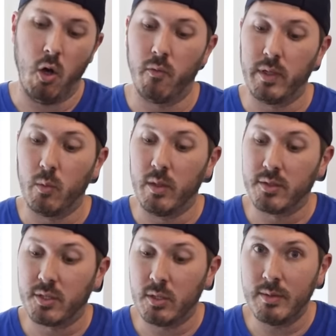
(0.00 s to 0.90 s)
Hopefully it will
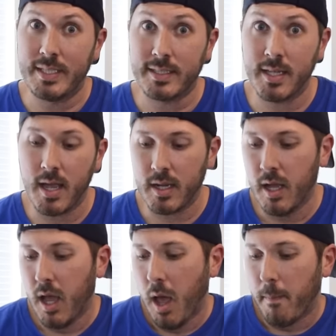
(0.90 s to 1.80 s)
soon. TikTok.
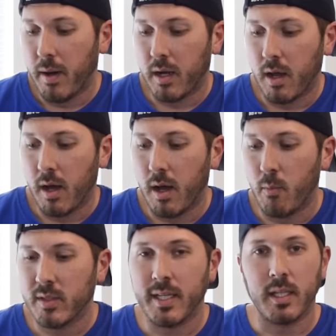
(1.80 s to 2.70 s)
But
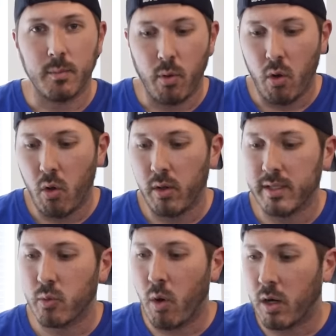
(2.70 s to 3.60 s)
um, once I get the pole,
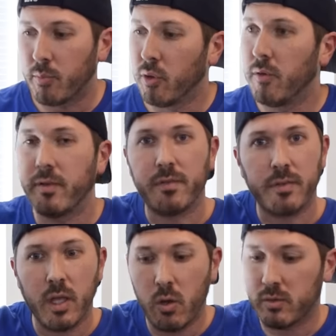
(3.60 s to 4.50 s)
it's waterproof, it
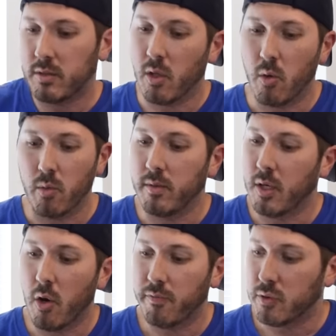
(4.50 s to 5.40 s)
floats, so
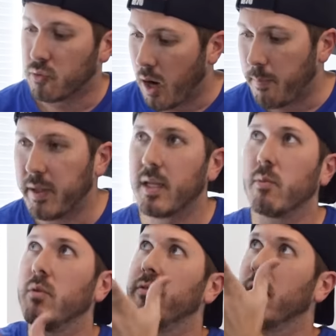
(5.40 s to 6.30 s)
you know if you drop it,
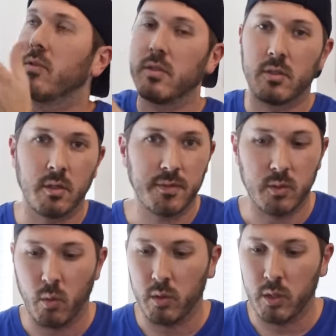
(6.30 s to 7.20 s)
it will float to the
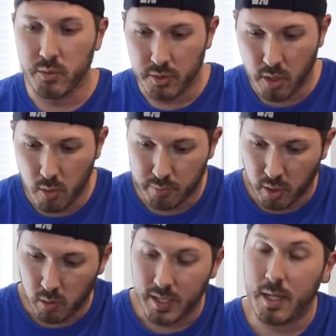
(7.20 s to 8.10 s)
surface, you won't lose your
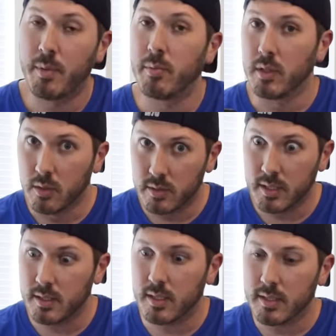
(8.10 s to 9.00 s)
GoPro. A lot of people lose
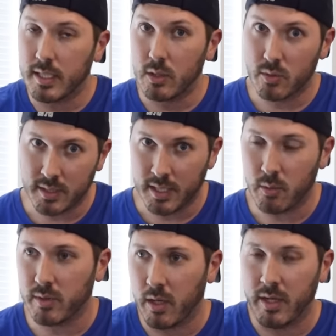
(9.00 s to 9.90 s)
these because they do sink
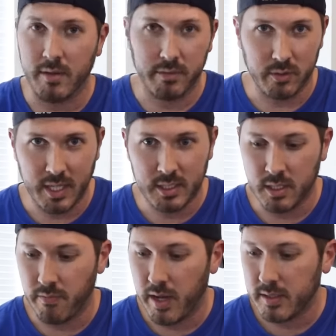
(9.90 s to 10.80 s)
without any flotation
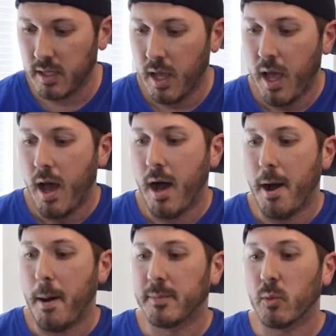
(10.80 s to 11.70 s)
device.
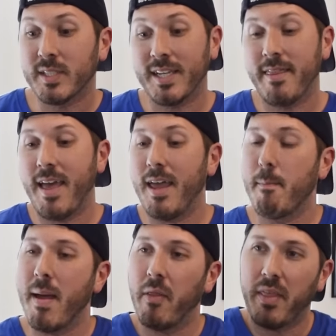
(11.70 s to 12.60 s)
Um, so once I get
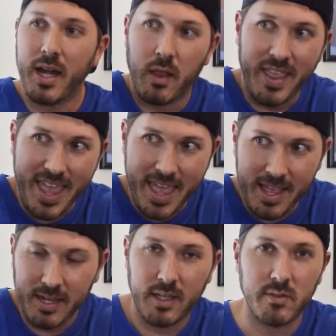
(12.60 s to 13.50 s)
that, mount that on the
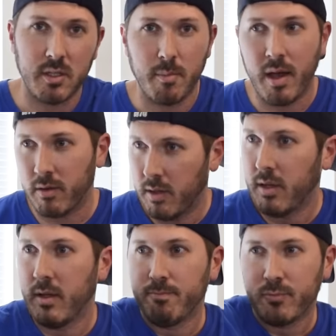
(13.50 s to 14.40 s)
end, it gives you about
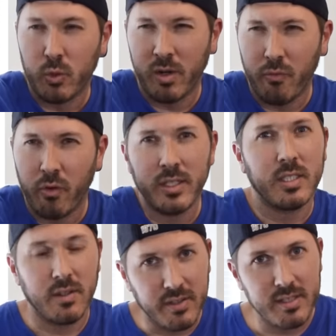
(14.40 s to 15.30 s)
24
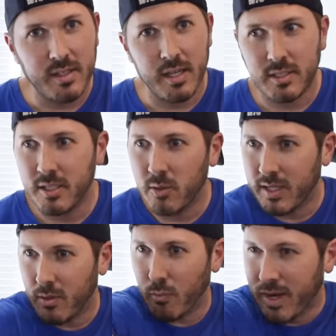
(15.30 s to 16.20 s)
inches of extension. You can
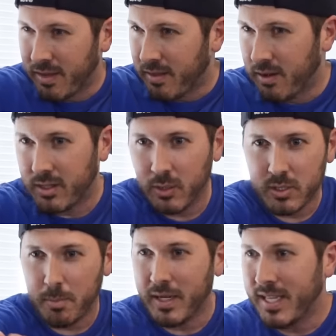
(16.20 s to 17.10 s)
get right in there,
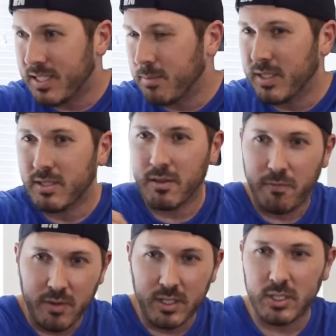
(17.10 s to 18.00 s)
close up and intimate to the
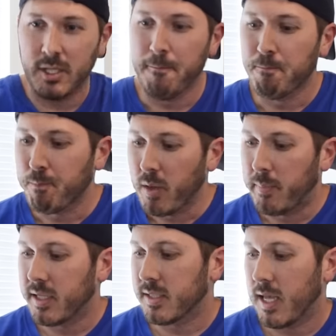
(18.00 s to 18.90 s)
fish,
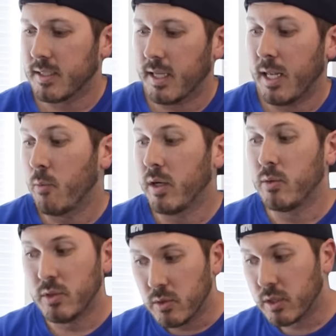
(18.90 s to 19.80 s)
because as anyone
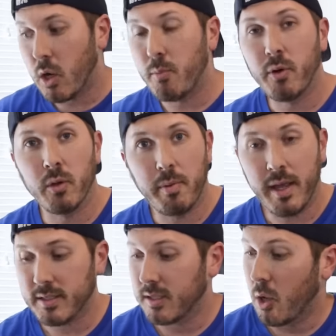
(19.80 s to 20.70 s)
who's used a GoPro in the
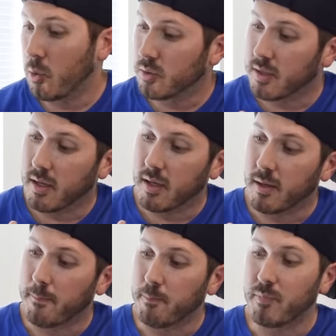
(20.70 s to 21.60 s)
past knows,
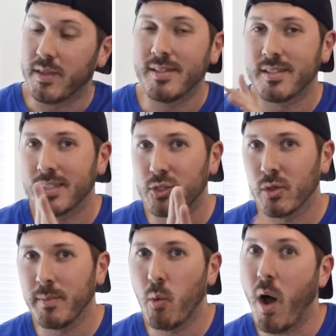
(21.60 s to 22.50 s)
um, it's
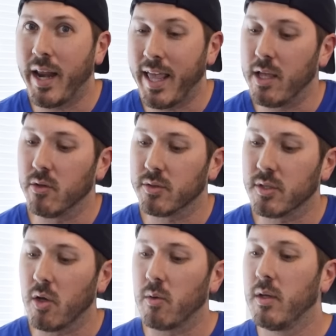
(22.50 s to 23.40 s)
extremely wide angle,
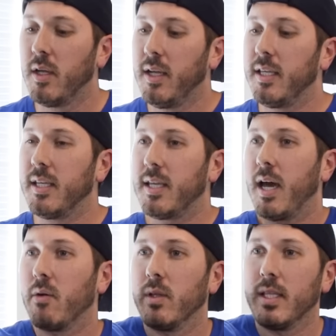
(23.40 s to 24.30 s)
so you
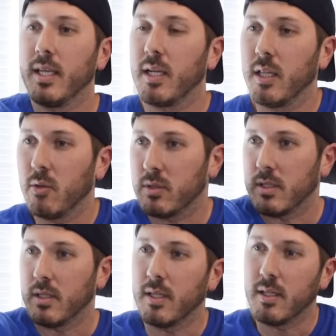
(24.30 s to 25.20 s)
gotta really get close
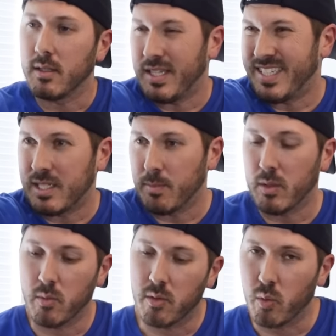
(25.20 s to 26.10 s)
and, and
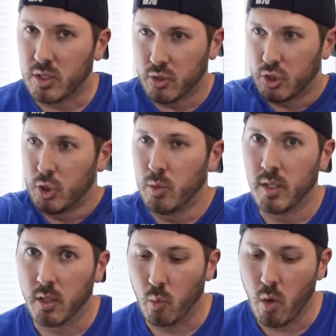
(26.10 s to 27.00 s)
intimate with what you're
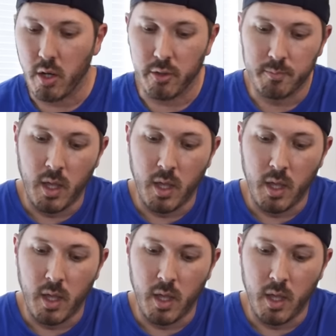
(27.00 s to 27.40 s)
shooting underwater,